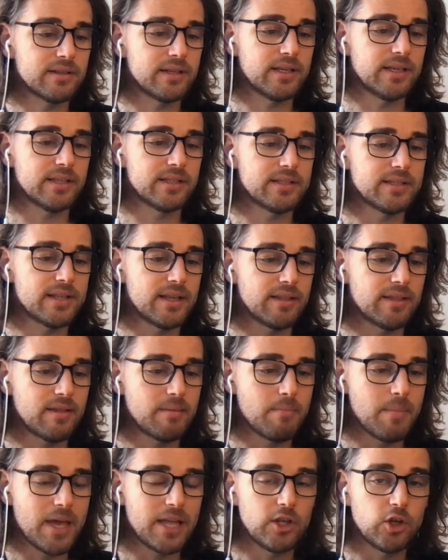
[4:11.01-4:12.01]
is that the
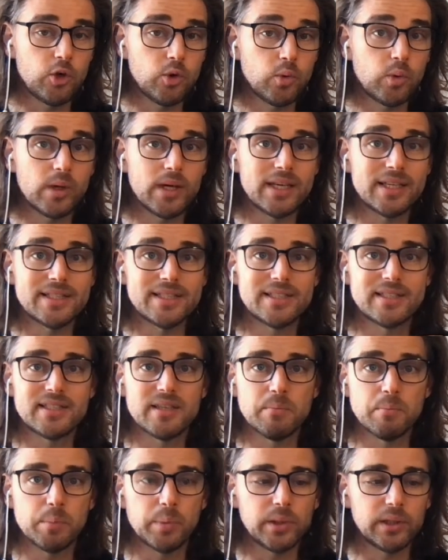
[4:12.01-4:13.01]
menu is
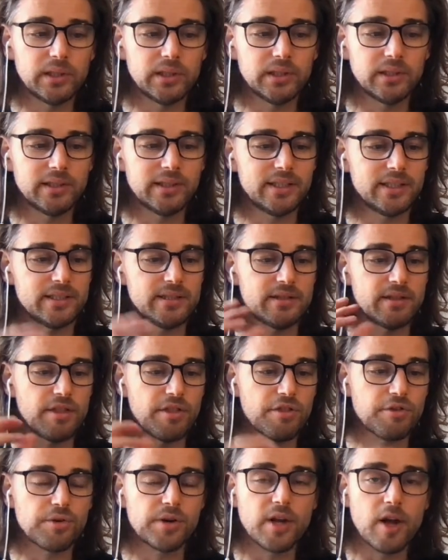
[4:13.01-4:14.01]
simple. It's the
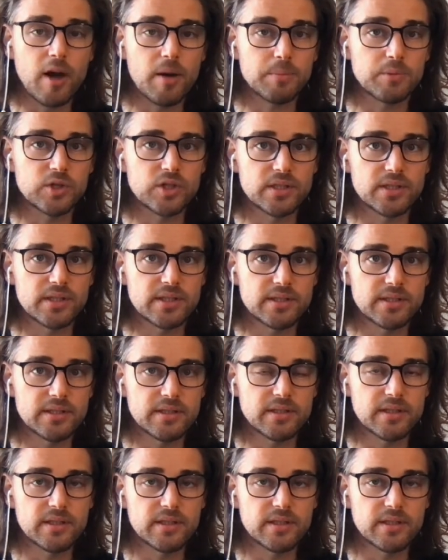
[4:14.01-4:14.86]
three options.